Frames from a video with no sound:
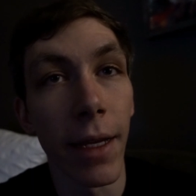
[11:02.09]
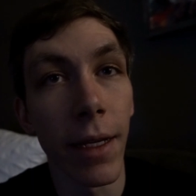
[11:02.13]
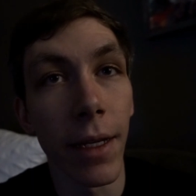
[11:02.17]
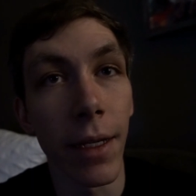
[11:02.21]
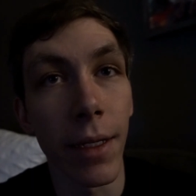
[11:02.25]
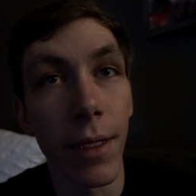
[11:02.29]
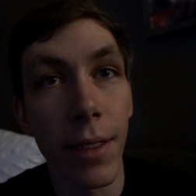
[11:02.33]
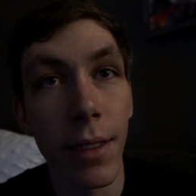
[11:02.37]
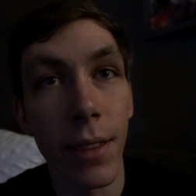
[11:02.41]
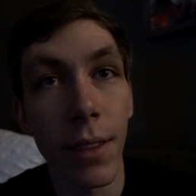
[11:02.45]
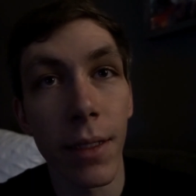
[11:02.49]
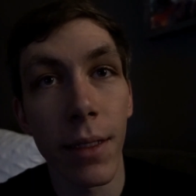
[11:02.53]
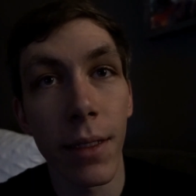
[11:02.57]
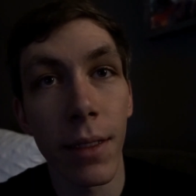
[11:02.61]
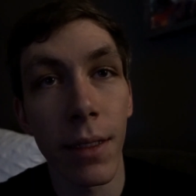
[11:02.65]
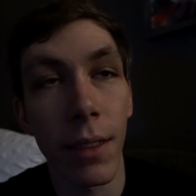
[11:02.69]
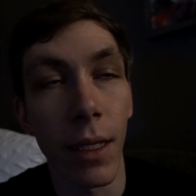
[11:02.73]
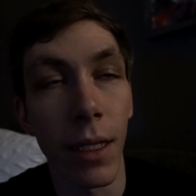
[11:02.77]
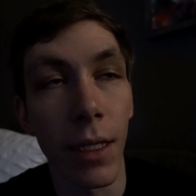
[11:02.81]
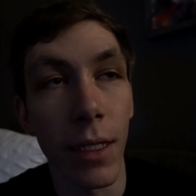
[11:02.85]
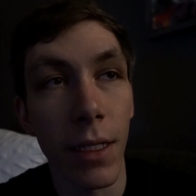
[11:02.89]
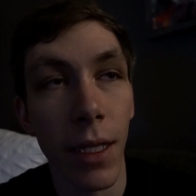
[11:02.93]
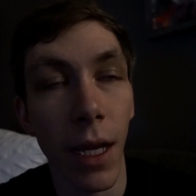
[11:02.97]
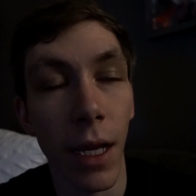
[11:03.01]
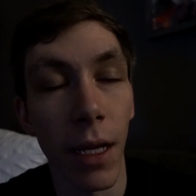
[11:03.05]
it's
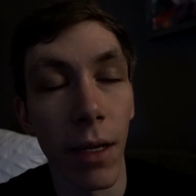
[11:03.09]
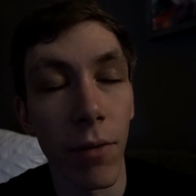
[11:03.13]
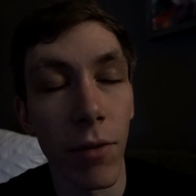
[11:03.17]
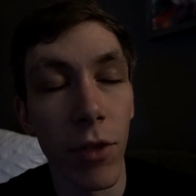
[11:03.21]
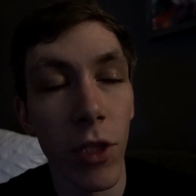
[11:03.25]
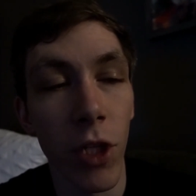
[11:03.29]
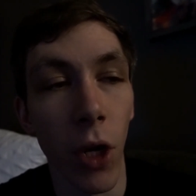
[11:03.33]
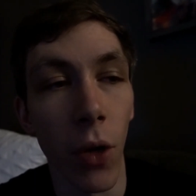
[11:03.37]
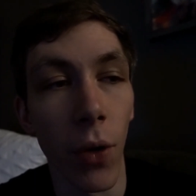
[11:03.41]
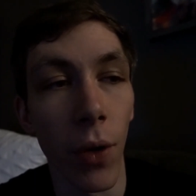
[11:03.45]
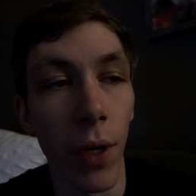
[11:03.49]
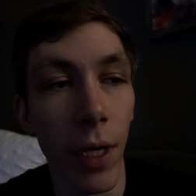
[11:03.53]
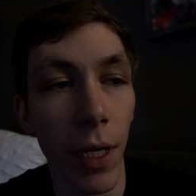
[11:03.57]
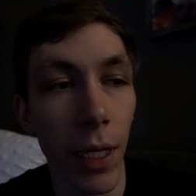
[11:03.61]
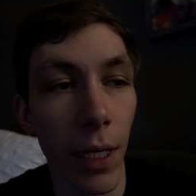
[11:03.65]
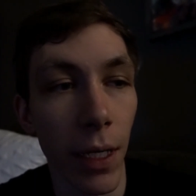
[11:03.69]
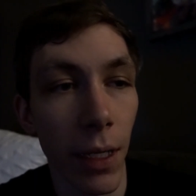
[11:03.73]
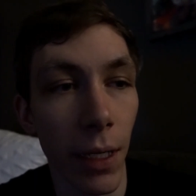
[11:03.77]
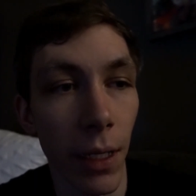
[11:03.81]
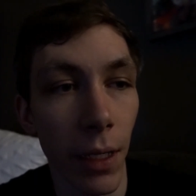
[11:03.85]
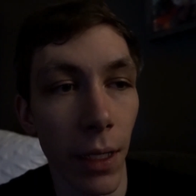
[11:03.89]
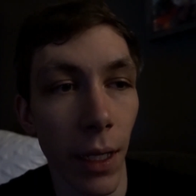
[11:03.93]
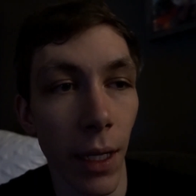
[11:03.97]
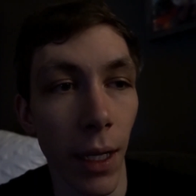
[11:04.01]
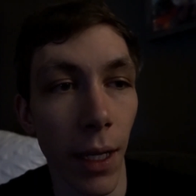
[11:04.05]
kind of
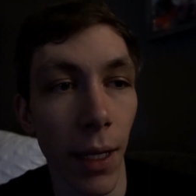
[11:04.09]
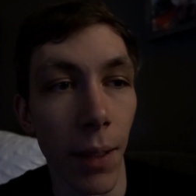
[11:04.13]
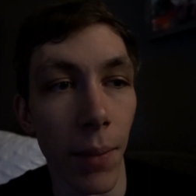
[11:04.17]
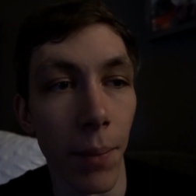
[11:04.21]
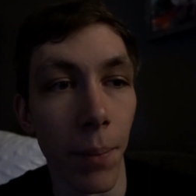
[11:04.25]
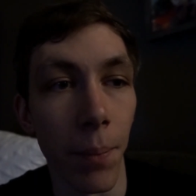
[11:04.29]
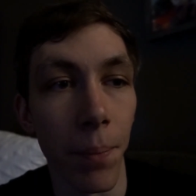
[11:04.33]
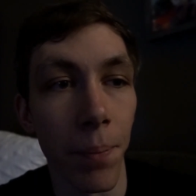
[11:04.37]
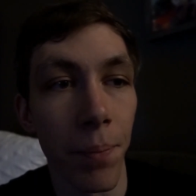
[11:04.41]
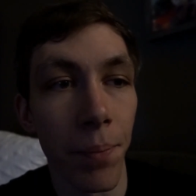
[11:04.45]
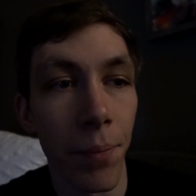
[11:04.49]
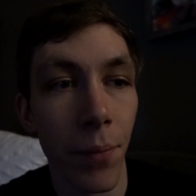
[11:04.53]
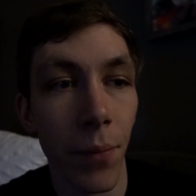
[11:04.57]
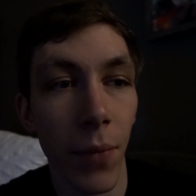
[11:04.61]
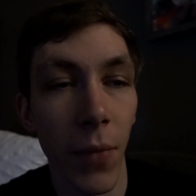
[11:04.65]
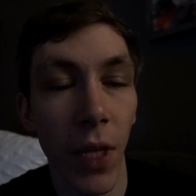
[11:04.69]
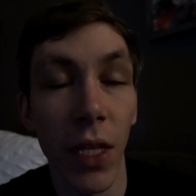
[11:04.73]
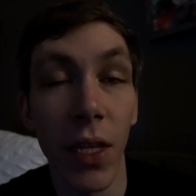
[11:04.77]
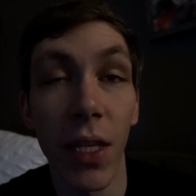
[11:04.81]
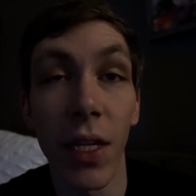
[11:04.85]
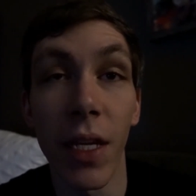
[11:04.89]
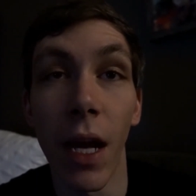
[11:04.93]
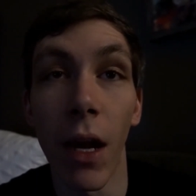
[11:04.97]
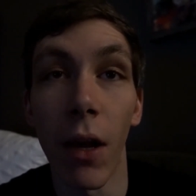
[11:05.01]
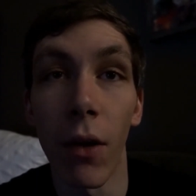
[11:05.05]
showing
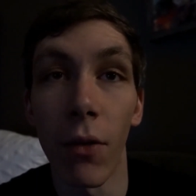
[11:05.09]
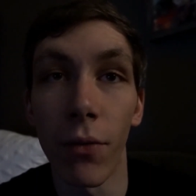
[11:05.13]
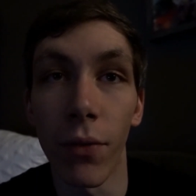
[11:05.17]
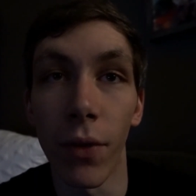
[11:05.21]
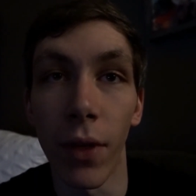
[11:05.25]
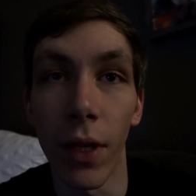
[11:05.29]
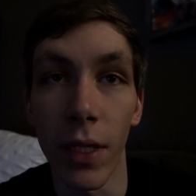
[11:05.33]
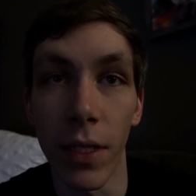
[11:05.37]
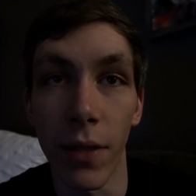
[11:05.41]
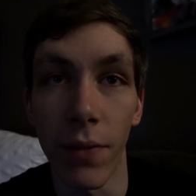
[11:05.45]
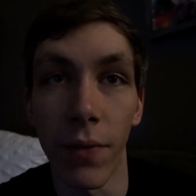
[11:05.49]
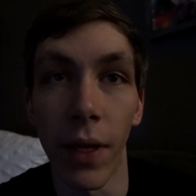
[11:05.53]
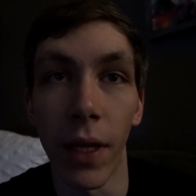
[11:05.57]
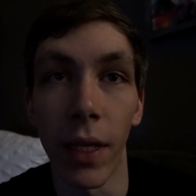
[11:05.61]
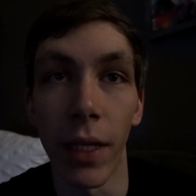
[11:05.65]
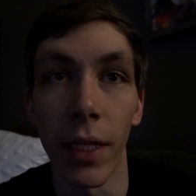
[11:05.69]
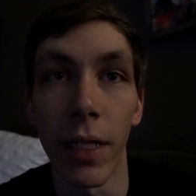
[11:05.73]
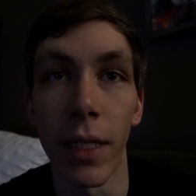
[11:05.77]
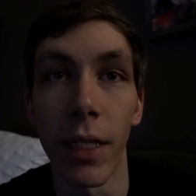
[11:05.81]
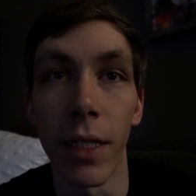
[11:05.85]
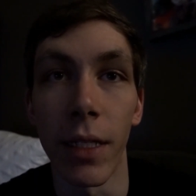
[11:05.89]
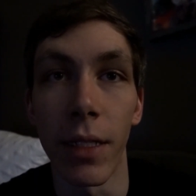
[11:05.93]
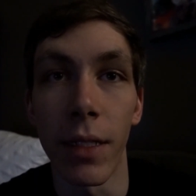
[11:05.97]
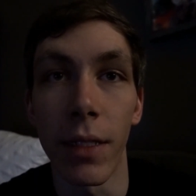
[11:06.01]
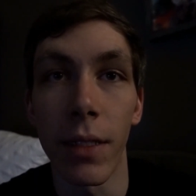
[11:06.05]
the downfalls of
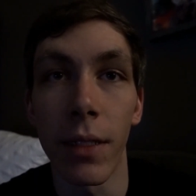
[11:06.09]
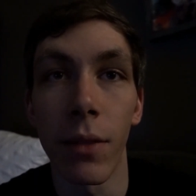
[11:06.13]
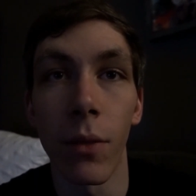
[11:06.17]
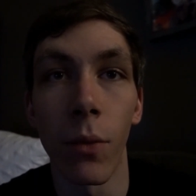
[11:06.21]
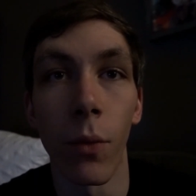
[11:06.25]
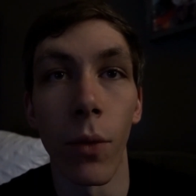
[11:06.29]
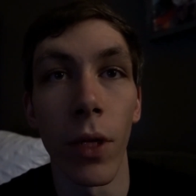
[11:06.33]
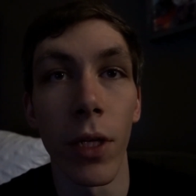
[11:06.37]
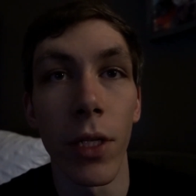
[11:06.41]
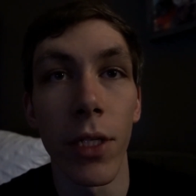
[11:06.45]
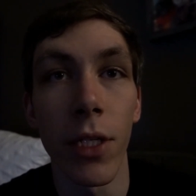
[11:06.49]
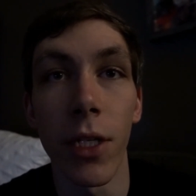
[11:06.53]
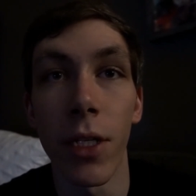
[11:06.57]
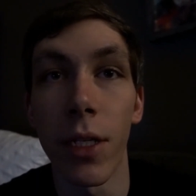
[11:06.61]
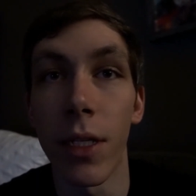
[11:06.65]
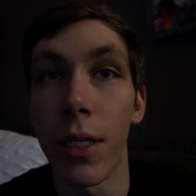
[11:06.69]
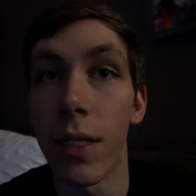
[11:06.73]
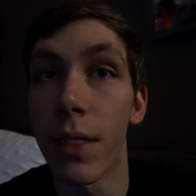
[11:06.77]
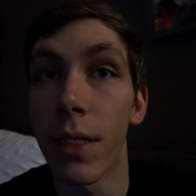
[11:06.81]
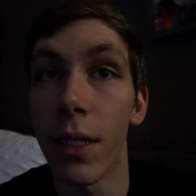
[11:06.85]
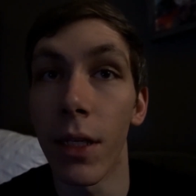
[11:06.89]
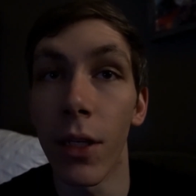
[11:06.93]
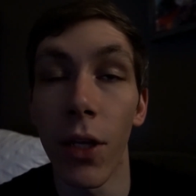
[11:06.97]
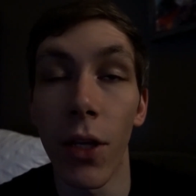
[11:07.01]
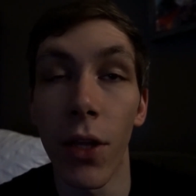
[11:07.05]
LEDs, which
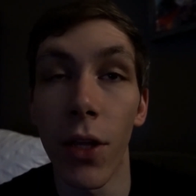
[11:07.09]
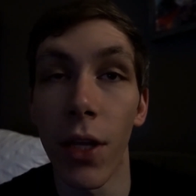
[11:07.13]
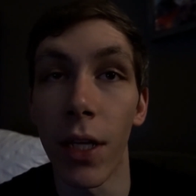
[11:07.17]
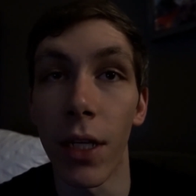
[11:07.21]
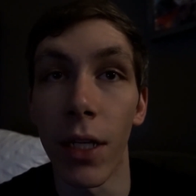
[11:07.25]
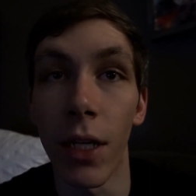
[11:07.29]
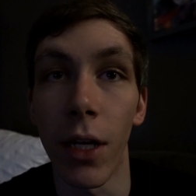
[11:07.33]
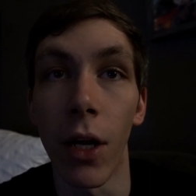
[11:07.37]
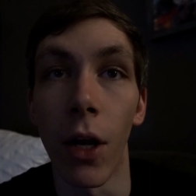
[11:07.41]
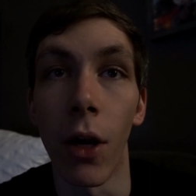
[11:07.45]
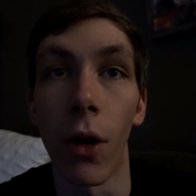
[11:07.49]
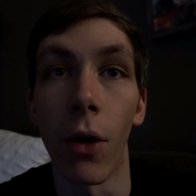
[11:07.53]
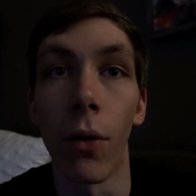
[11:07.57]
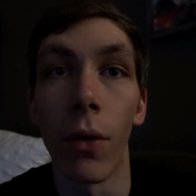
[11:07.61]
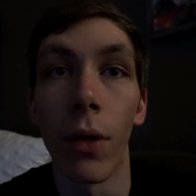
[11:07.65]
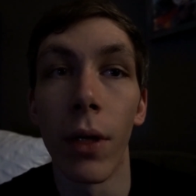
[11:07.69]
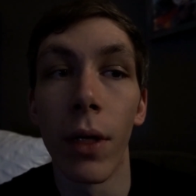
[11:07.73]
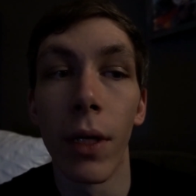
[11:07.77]
is a good thing to know.